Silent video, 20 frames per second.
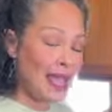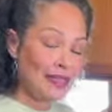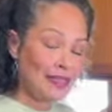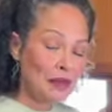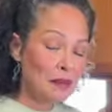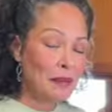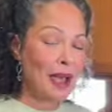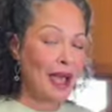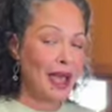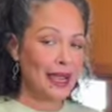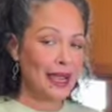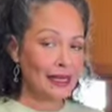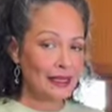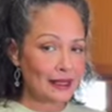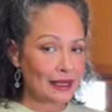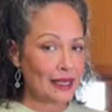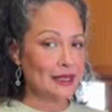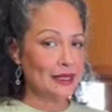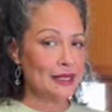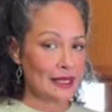the pine
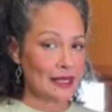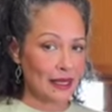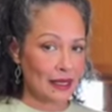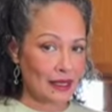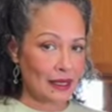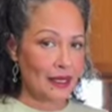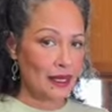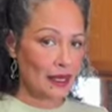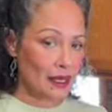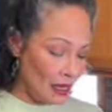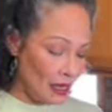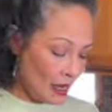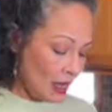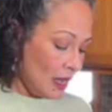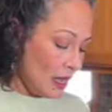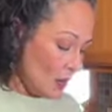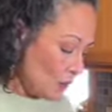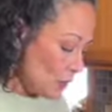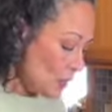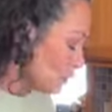nuts in it,
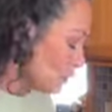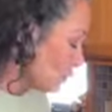which